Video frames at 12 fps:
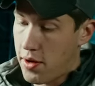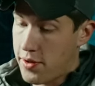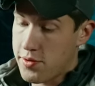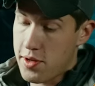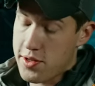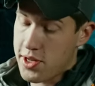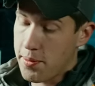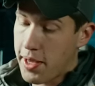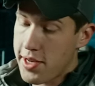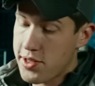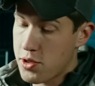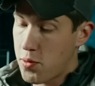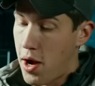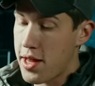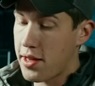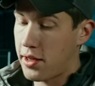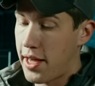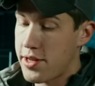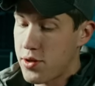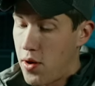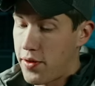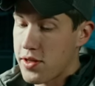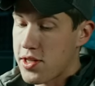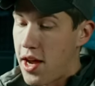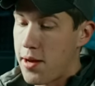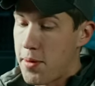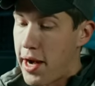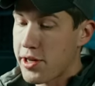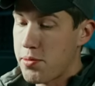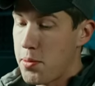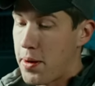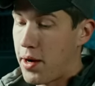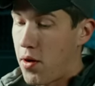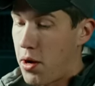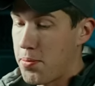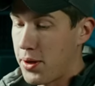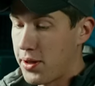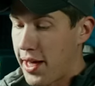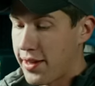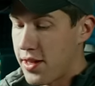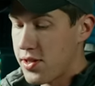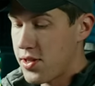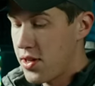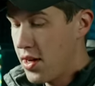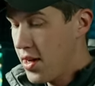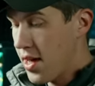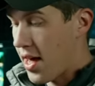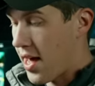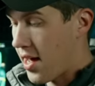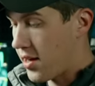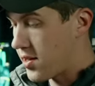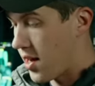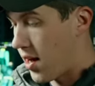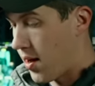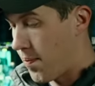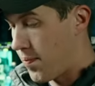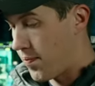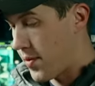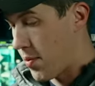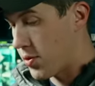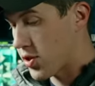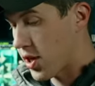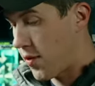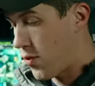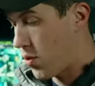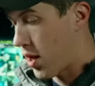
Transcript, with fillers: on, in some cases, running the laser on the side might actually be better on a build like this, and um, it would just give you